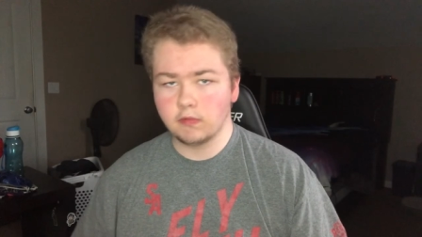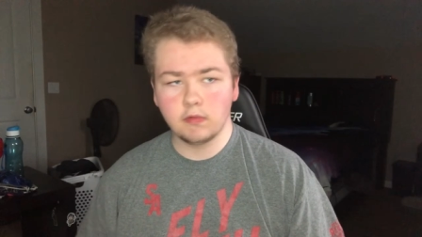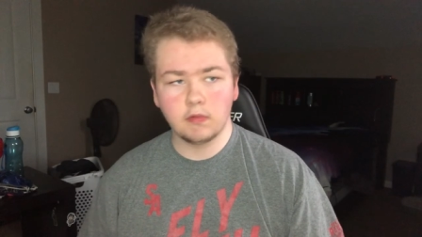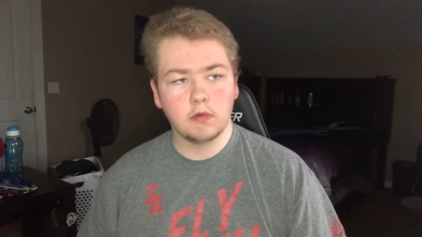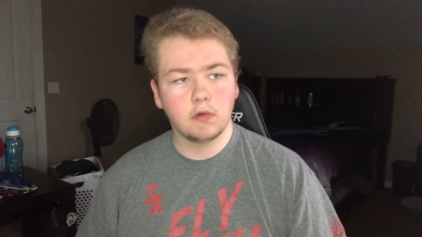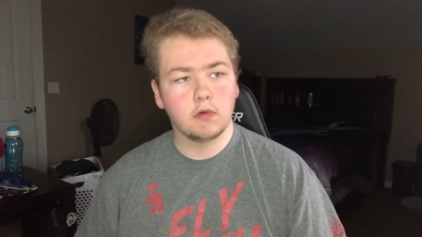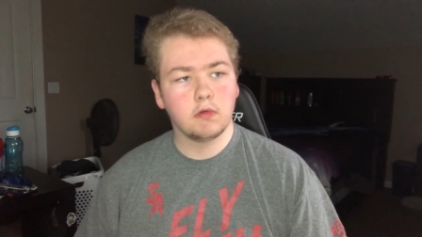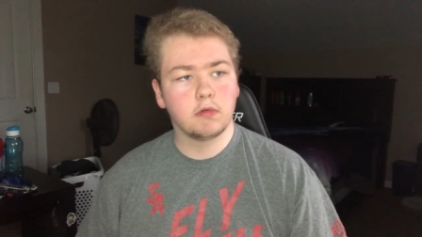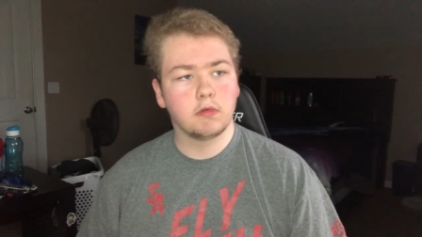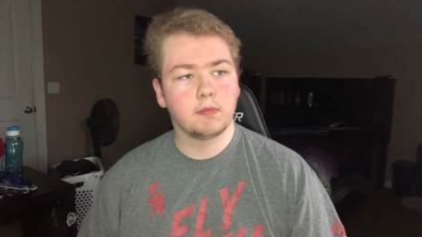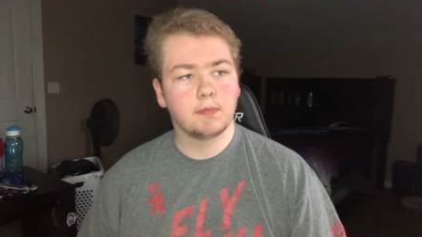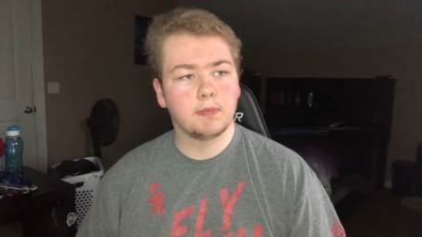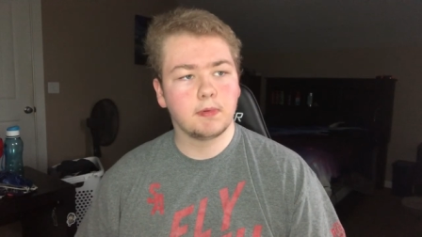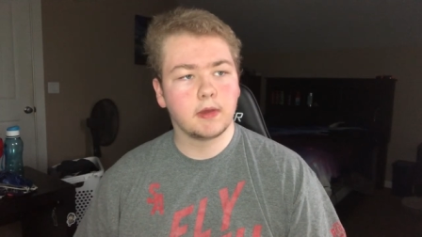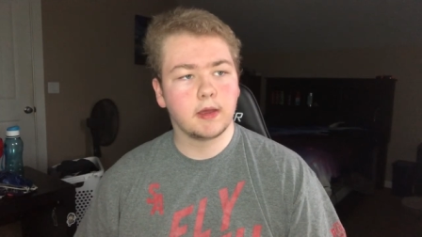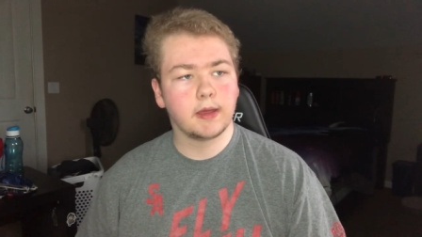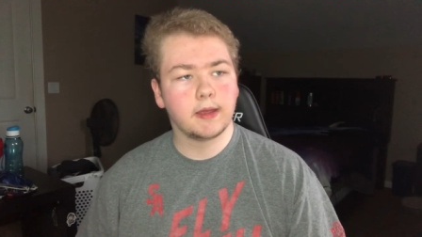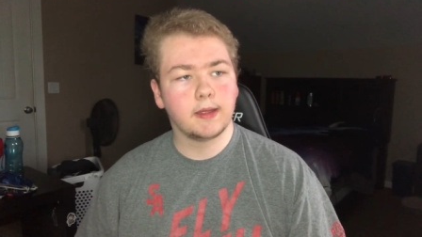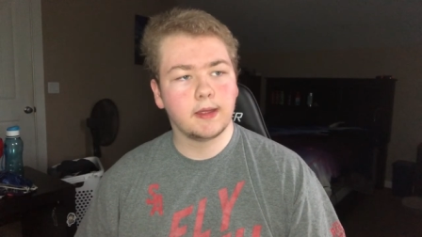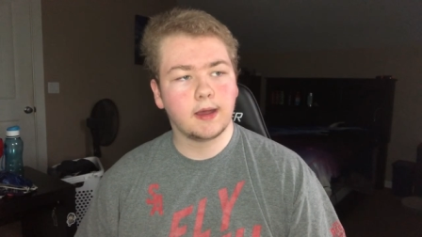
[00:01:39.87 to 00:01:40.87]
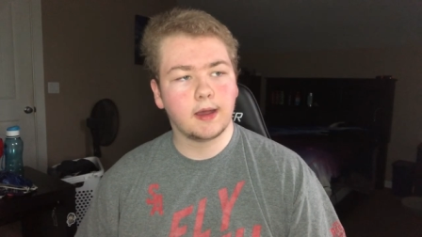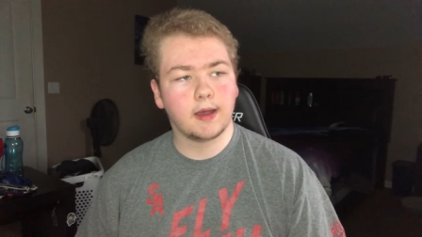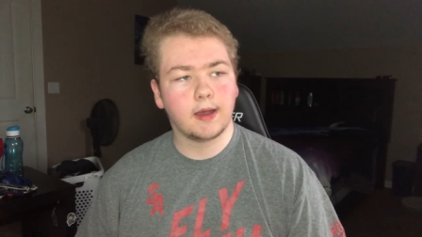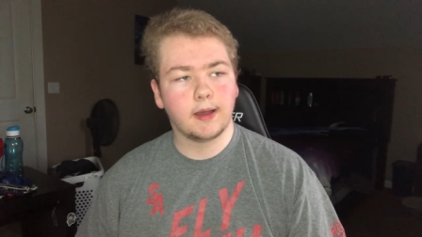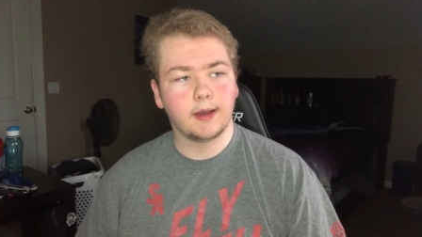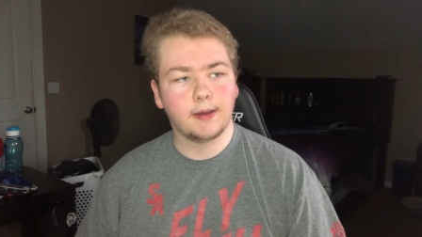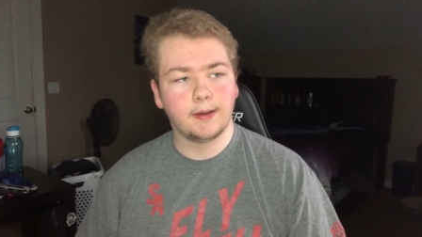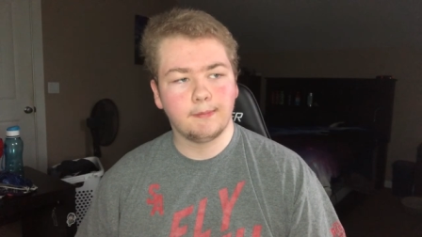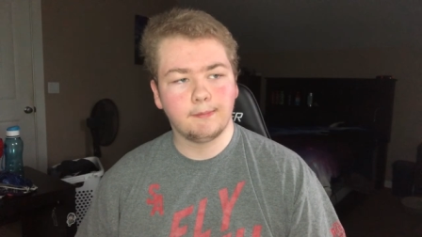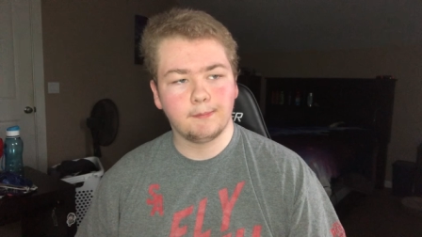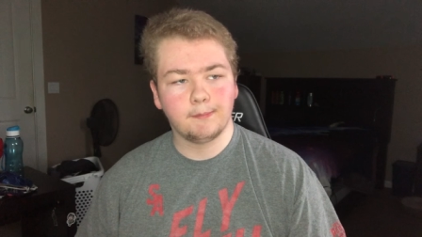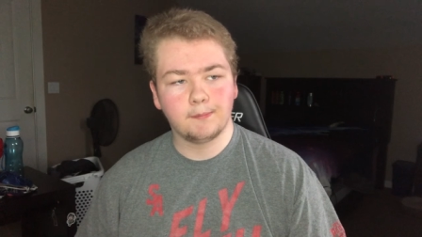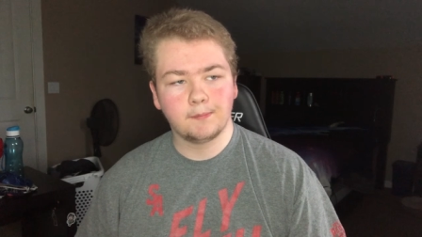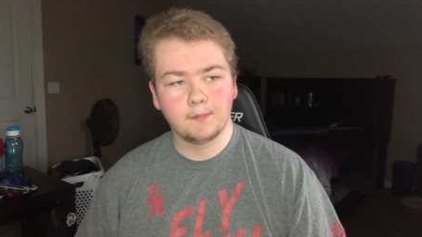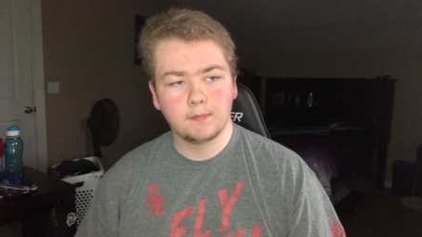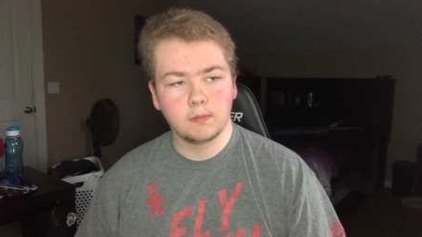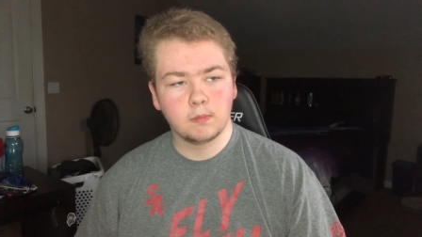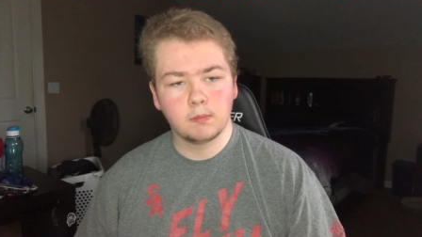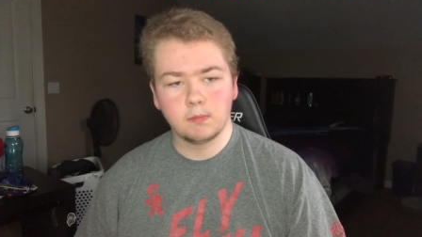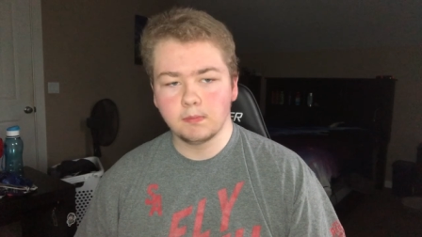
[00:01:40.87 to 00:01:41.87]
you lose, but um,
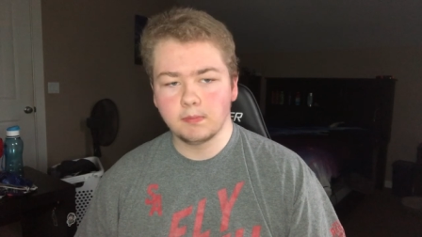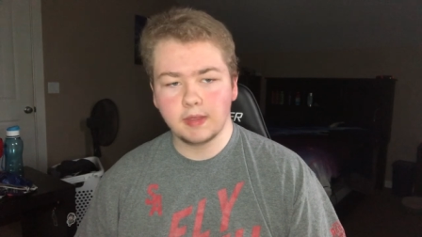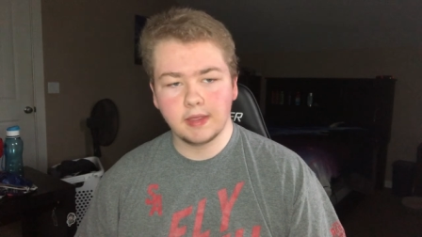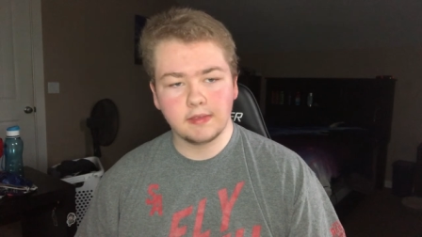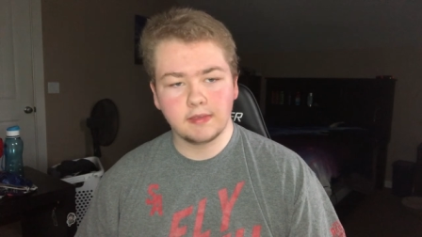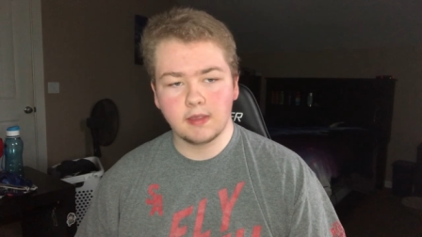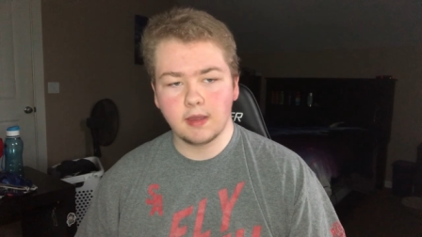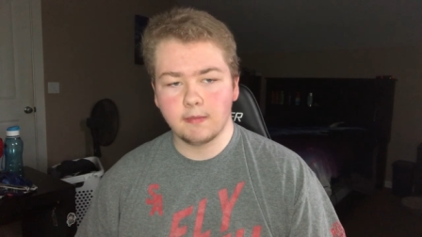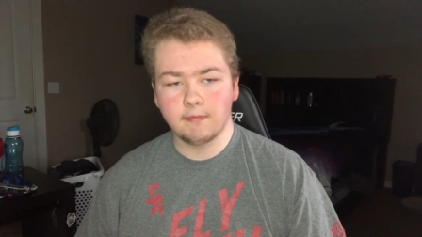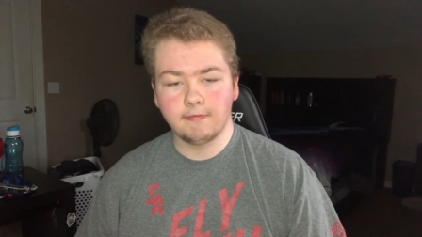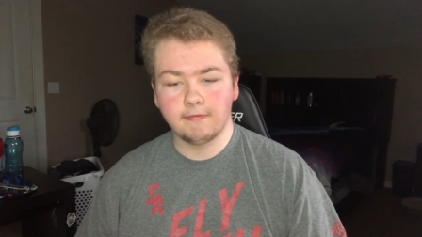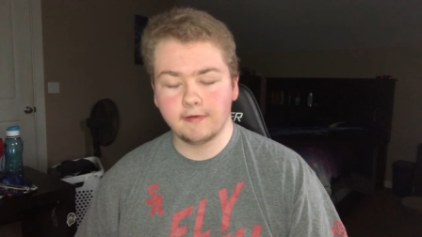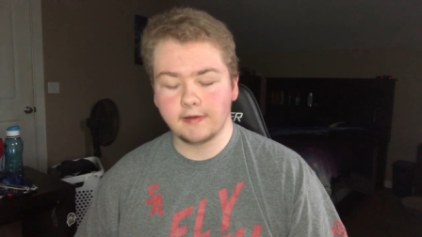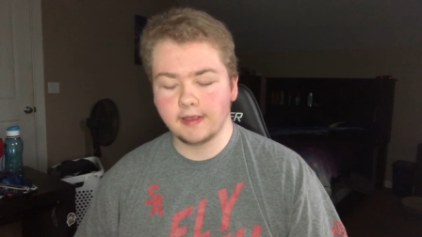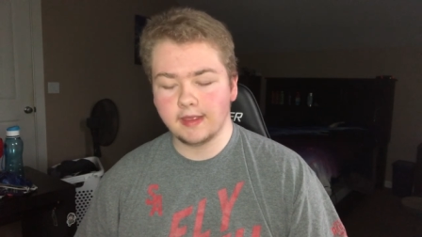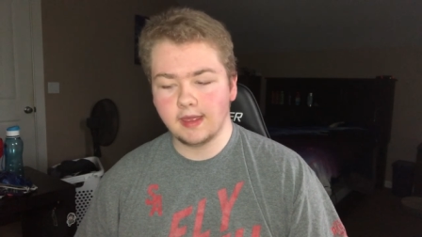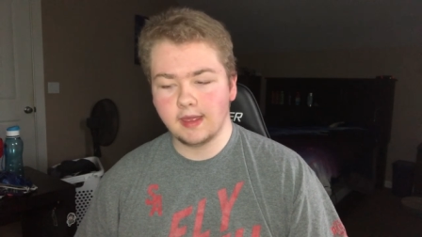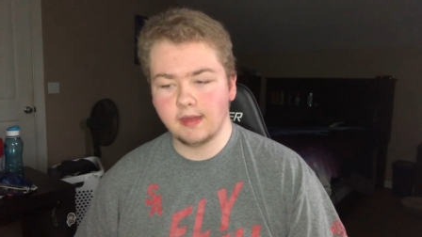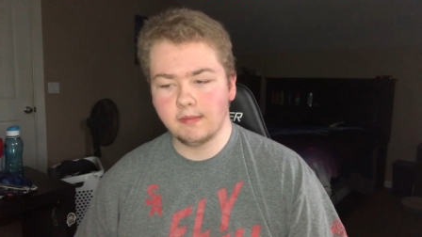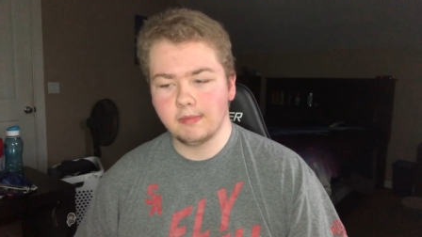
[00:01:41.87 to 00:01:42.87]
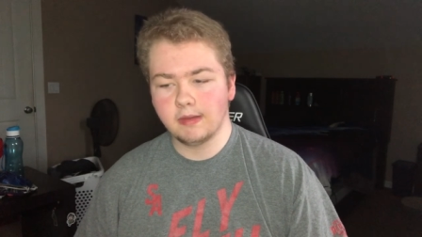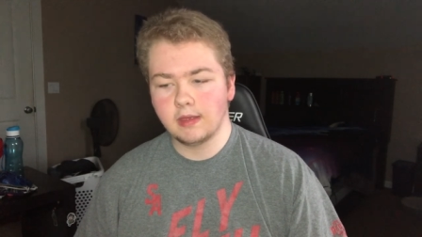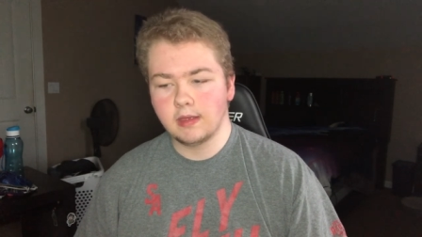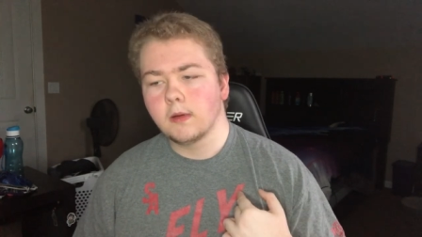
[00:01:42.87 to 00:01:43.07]
big dub for Gibb.